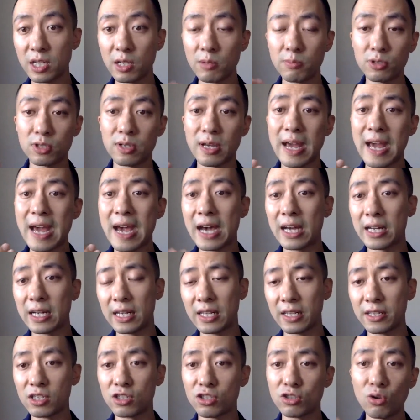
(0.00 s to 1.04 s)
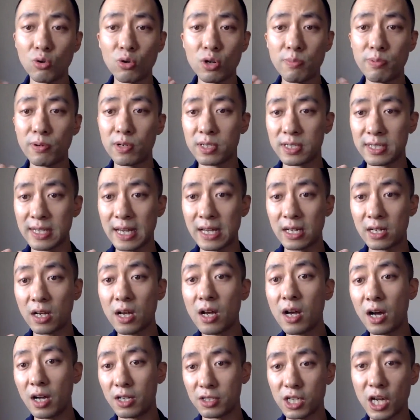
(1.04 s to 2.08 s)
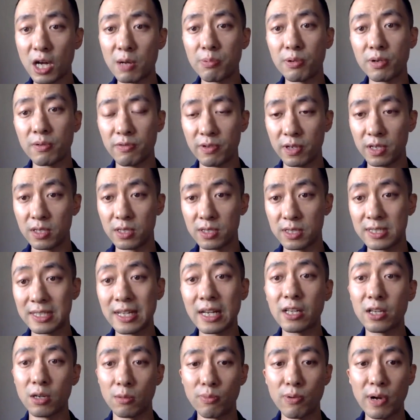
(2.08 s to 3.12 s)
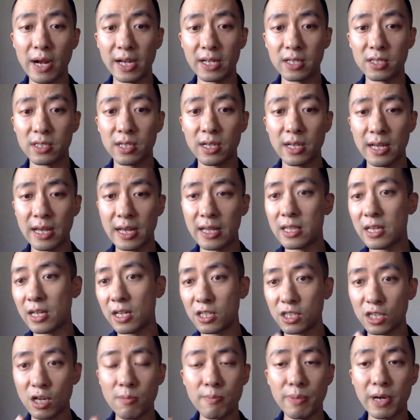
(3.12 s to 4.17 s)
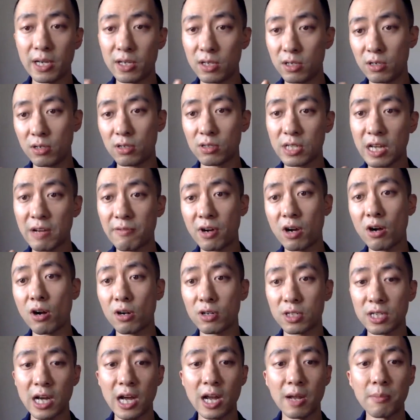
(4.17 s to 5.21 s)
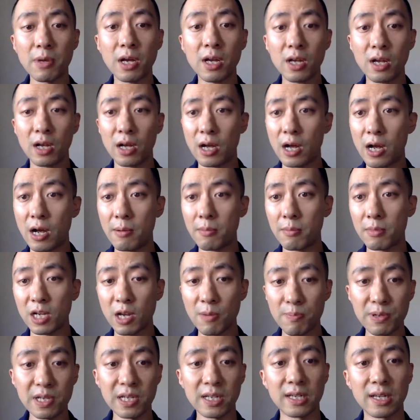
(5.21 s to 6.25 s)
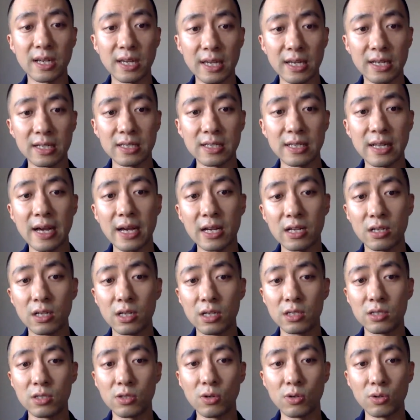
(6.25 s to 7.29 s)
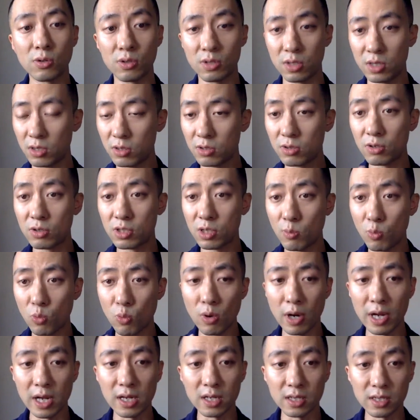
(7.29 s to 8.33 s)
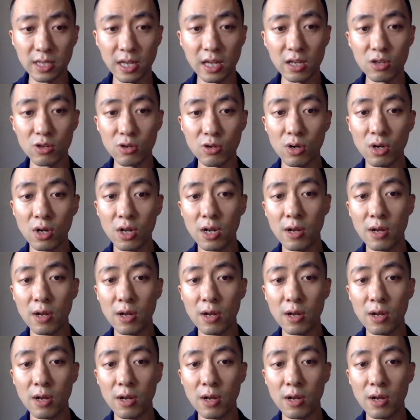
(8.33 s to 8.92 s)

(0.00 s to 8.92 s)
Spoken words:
able to add at least 30% on top of his selling price. And then his competitors have a hard time competing against that. So these are some ways that you